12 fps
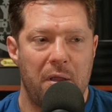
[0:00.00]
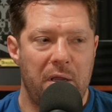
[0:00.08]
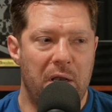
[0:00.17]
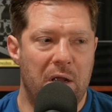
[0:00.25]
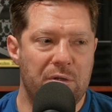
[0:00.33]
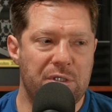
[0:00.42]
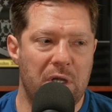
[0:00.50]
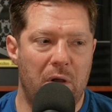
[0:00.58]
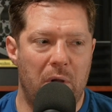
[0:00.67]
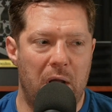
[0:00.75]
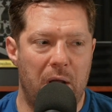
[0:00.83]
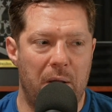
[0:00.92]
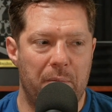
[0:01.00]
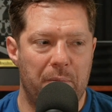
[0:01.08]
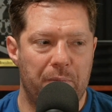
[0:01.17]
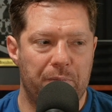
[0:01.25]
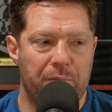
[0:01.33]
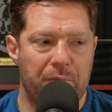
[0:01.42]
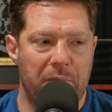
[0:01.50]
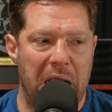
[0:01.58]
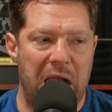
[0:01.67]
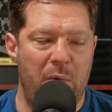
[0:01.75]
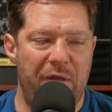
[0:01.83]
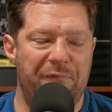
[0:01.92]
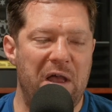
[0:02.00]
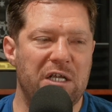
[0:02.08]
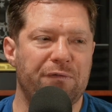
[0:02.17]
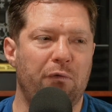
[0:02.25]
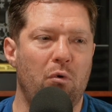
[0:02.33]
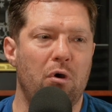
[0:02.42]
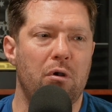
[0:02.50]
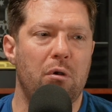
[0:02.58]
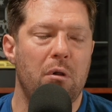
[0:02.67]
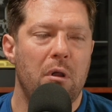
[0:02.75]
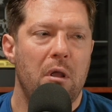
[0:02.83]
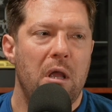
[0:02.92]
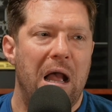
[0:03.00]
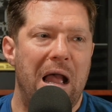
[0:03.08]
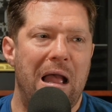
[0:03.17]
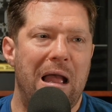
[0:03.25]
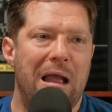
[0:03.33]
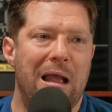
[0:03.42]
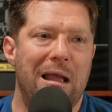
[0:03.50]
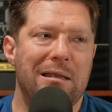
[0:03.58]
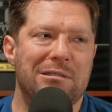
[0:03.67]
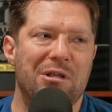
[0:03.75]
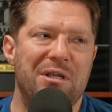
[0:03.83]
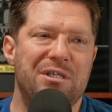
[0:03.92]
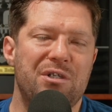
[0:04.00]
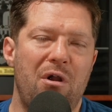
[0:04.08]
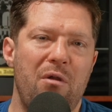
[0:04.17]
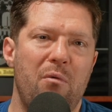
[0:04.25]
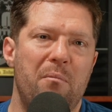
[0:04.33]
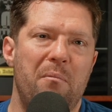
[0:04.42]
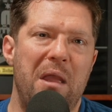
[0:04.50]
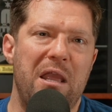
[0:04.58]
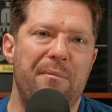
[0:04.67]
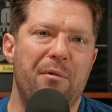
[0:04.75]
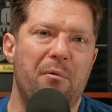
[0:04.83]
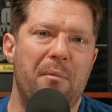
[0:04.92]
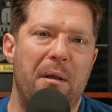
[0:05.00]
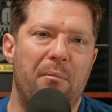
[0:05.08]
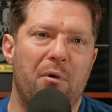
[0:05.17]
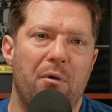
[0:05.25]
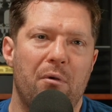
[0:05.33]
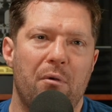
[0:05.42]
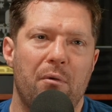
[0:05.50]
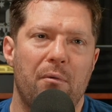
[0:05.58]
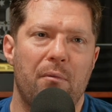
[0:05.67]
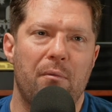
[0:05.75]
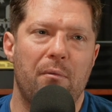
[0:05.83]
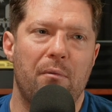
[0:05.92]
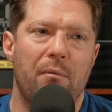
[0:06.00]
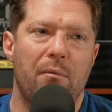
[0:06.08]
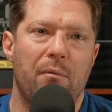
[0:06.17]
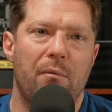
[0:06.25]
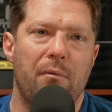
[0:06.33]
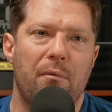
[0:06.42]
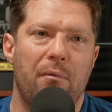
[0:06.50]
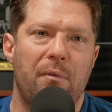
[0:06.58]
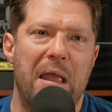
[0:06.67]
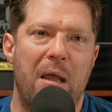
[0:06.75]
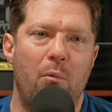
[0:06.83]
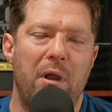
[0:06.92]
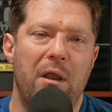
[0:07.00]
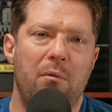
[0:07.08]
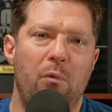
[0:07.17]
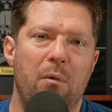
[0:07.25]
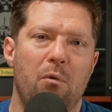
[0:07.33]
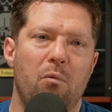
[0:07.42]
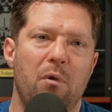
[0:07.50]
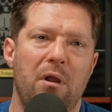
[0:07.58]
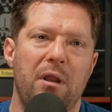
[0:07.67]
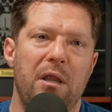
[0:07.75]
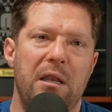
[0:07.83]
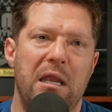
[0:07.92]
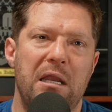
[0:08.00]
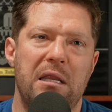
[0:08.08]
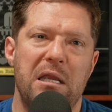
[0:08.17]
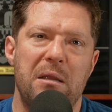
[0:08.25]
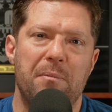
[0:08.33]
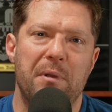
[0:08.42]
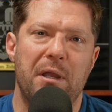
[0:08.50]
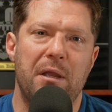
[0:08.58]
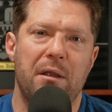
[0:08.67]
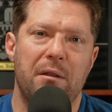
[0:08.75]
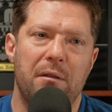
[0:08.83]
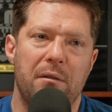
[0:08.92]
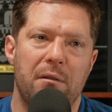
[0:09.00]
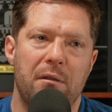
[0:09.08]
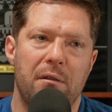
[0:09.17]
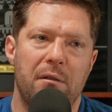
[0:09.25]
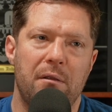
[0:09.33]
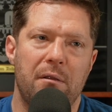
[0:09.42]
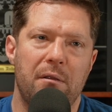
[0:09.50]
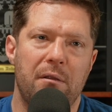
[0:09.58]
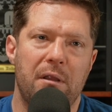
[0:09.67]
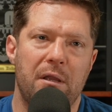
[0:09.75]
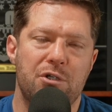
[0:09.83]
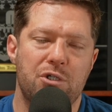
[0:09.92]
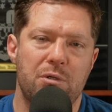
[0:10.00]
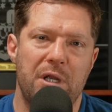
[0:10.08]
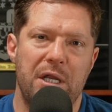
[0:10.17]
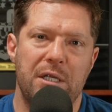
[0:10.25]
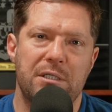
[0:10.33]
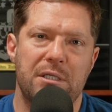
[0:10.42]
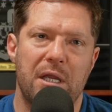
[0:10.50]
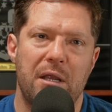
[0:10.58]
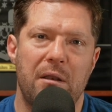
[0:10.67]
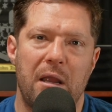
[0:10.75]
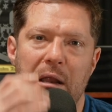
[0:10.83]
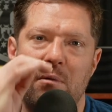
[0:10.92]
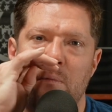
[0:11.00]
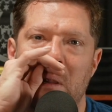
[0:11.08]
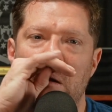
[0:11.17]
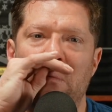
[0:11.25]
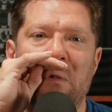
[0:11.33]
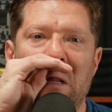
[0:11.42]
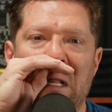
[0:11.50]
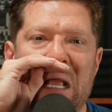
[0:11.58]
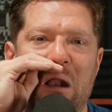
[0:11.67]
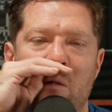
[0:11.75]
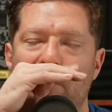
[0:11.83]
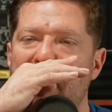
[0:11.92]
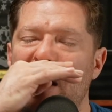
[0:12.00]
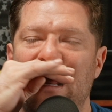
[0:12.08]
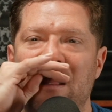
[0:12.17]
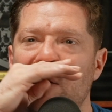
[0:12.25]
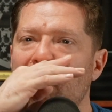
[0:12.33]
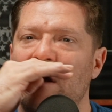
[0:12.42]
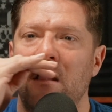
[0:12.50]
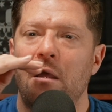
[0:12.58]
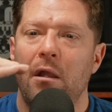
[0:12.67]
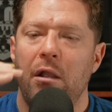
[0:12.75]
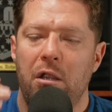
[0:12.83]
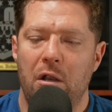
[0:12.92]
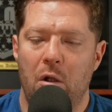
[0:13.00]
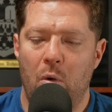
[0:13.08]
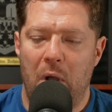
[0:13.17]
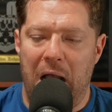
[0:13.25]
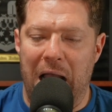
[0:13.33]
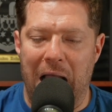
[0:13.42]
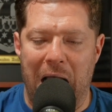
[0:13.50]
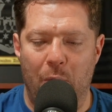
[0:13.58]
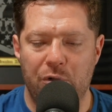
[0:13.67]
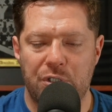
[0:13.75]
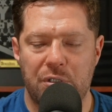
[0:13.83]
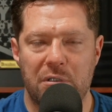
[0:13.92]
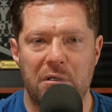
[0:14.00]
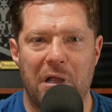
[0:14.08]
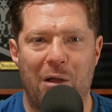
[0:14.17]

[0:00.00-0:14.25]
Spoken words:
You know, so anyway, fast forward, so they started making me remember that when we were really knee deep in the streets and really at our peak, I was